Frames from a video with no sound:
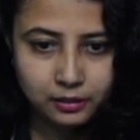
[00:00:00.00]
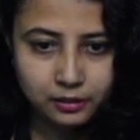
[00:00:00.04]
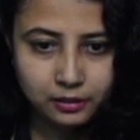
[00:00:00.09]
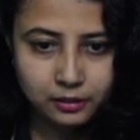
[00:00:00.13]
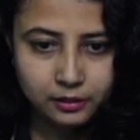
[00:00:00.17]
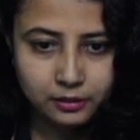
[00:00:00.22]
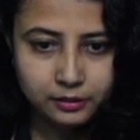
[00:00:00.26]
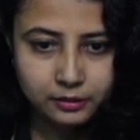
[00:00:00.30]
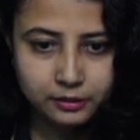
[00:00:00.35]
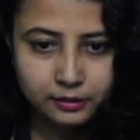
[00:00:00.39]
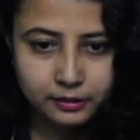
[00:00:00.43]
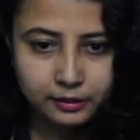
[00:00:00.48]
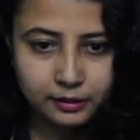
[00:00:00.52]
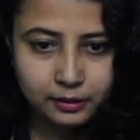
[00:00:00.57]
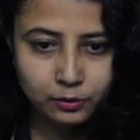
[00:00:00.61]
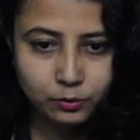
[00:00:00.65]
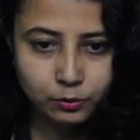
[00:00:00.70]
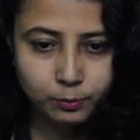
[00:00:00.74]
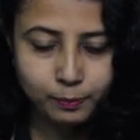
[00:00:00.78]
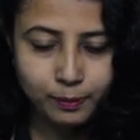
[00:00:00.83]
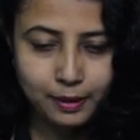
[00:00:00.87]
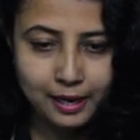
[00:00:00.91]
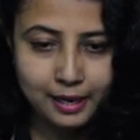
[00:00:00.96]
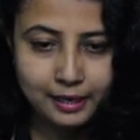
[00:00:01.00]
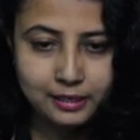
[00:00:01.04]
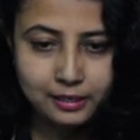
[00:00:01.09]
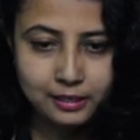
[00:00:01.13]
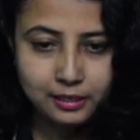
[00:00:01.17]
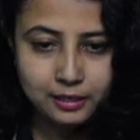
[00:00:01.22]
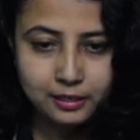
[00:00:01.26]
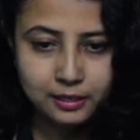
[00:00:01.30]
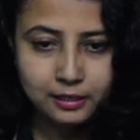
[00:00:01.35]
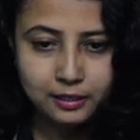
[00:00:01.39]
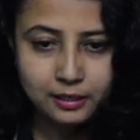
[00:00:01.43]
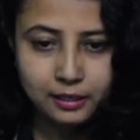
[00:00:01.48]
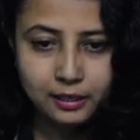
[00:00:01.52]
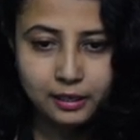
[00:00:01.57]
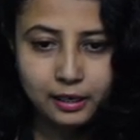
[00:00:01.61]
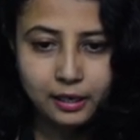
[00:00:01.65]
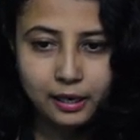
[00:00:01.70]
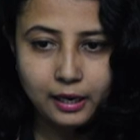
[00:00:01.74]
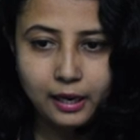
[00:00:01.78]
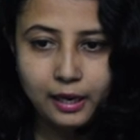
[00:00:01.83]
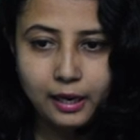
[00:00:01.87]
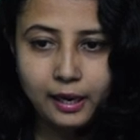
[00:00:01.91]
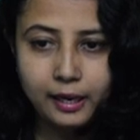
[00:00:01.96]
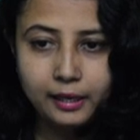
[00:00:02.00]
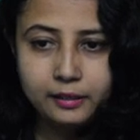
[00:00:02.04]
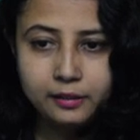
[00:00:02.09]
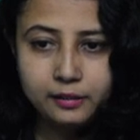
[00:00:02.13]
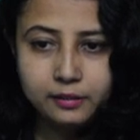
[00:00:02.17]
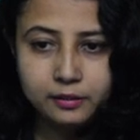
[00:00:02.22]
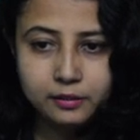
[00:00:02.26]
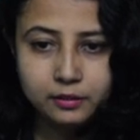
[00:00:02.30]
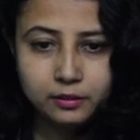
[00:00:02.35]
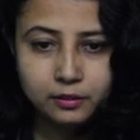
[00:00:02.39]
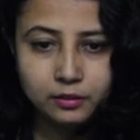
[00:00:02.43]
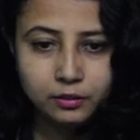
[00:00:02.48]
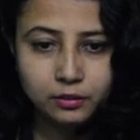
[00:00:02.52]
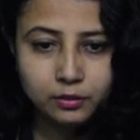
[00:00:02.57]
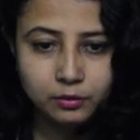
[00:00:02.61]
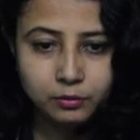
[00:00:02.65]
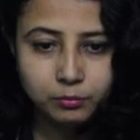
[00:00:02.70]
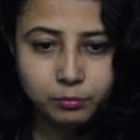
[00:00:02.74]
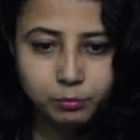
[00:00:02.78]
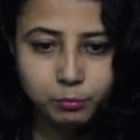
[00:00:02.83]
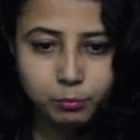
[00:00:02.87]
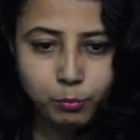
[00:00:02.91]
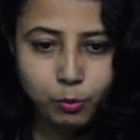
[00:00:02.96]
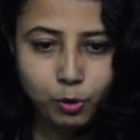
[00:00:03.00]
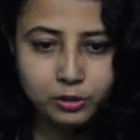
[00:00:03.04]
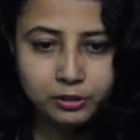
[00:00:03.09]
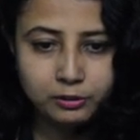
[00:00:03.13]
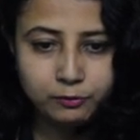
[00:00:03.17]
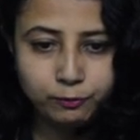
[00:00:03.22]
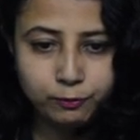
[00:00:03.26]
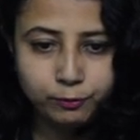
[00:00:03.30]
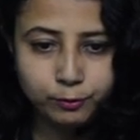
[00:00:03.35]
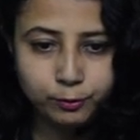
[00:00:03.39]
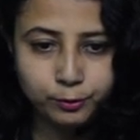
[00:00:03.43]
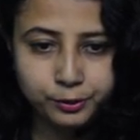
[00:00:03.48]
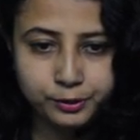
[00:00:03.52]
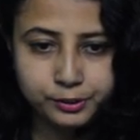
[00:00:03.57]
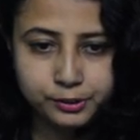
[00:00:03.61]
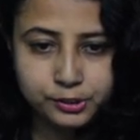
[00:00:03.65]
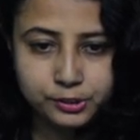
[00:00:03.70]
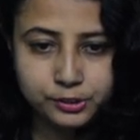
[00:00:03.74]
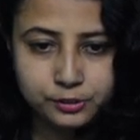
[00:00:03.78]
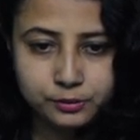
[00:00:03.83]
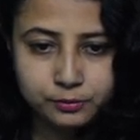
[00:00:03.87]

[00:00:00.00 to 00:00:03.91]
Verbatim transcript: yellow by and body fluids.